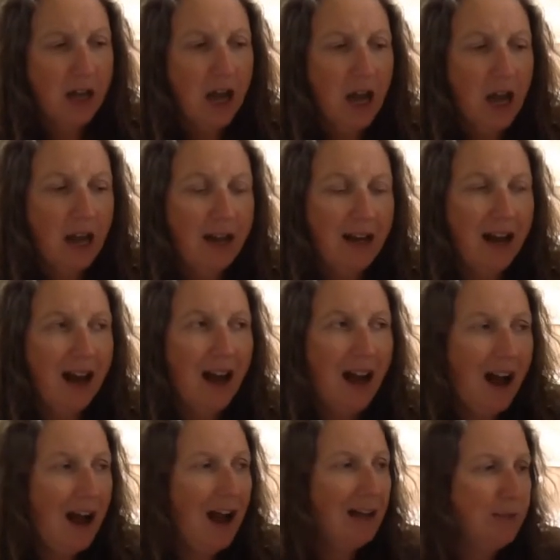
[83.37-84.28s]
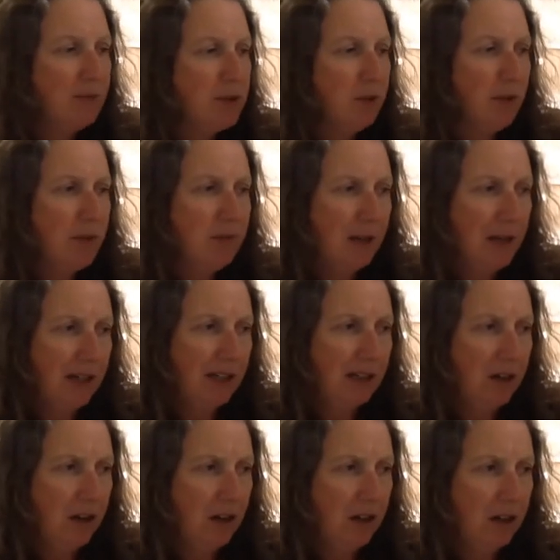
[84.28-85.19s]
and I'm doing my
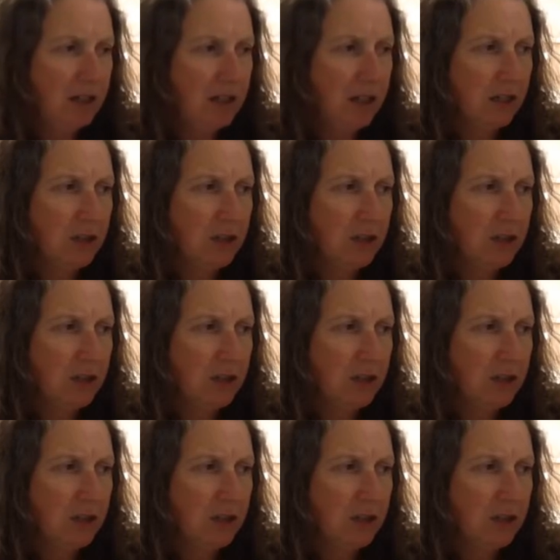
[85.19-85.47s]
card